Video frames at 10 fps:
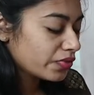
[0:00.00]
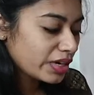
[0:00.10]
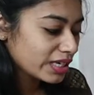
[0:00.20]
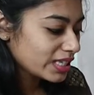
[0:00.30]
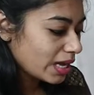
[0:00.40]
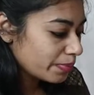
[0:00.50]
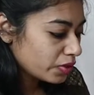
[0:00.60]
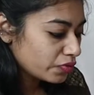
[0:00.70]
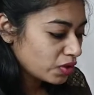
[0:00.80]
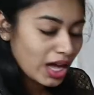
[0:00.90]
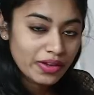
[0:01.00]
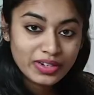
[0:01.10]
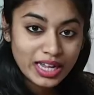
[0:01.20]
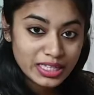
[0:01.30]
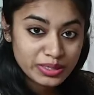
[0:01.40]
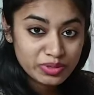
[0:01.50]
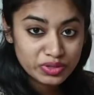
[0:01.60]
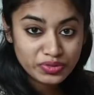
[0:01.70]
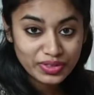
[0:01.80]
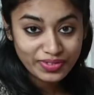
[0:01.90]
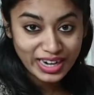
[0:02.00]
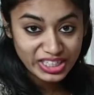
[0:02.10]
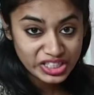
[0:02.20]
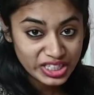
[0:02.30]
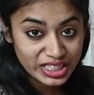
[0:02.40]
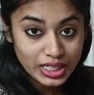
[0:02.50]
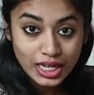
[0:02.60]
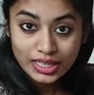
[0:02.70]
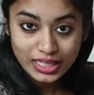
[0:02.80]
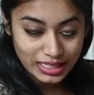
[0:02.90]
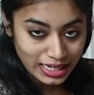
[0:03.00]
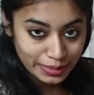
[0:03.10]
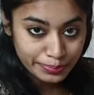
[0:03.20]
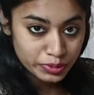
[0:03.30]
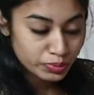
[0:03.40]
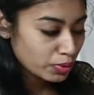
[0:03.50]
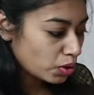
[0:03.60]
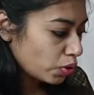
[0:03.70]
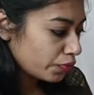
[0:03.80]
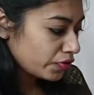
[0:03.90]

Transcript: For example, if you have a nice beautiful white sheet, that'll help you more.